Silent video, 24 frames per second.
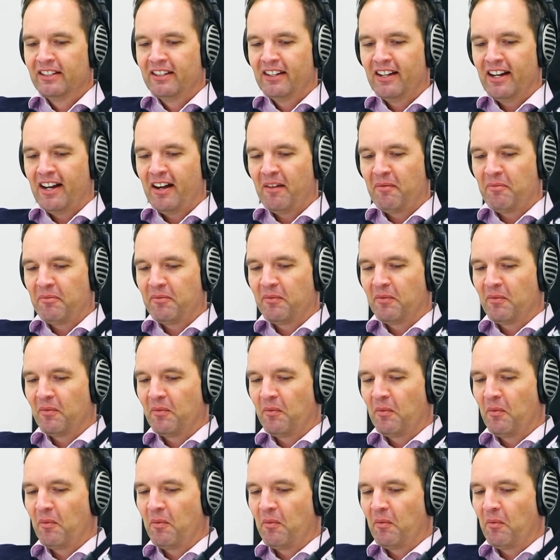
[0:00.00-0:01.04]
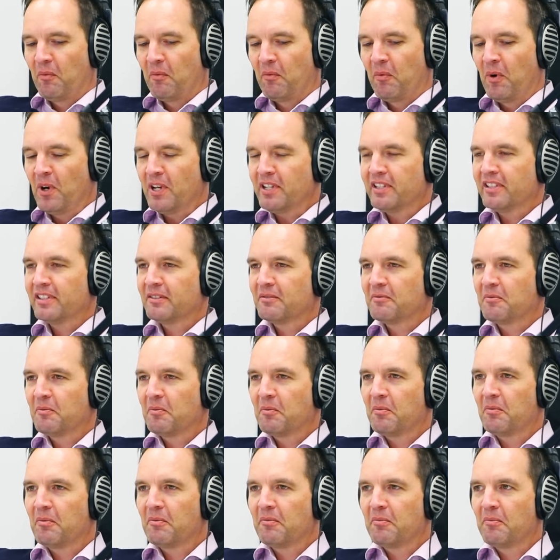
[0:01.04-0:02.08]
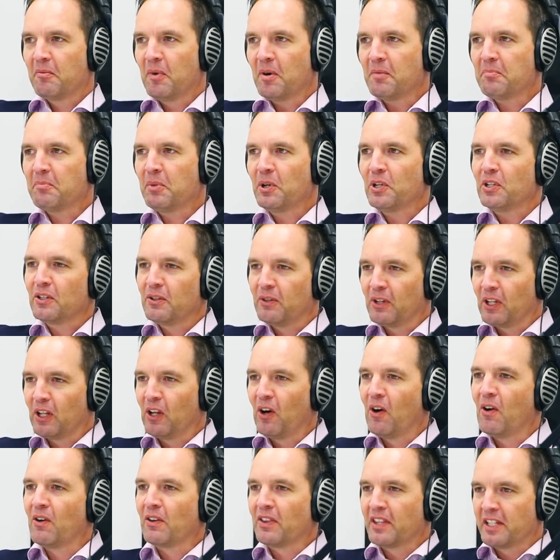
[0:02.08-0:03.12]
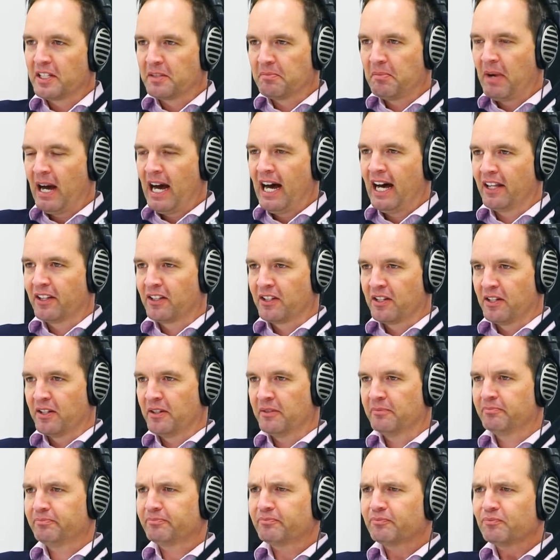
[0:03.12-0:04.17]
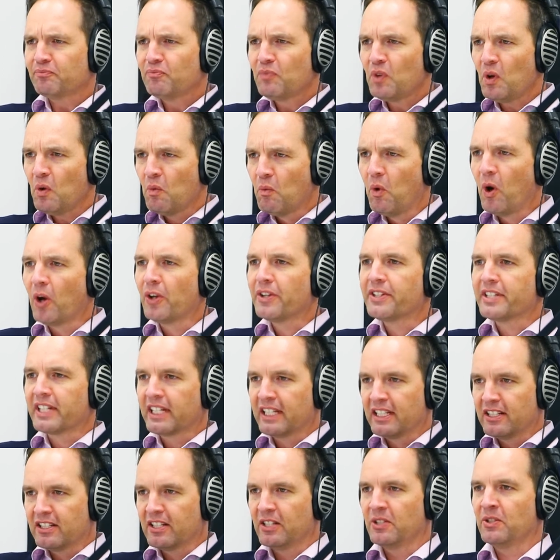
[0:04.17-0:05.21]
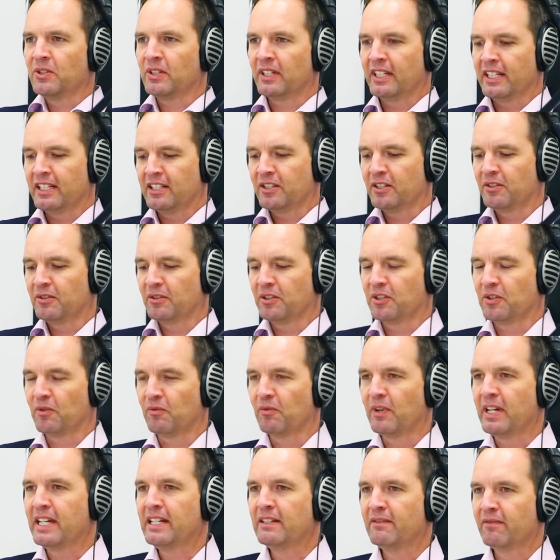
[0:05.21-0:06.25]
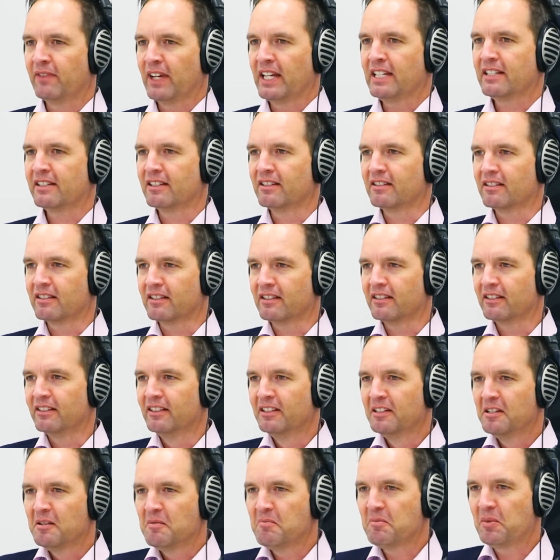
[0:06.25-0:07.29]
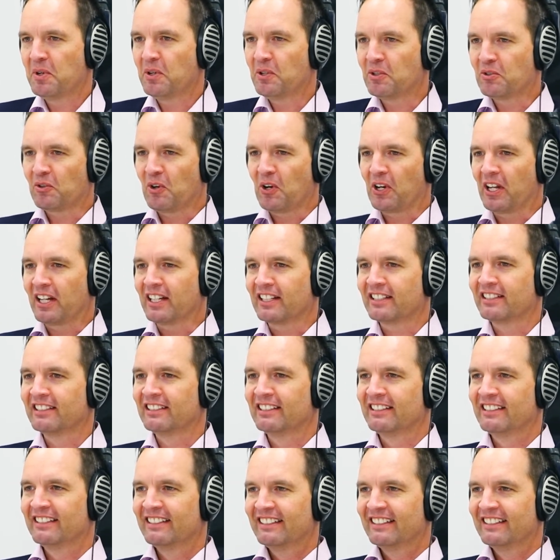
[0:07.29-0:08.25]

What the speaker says: And what put you along this path to want to continually to reinvest into Pertronics?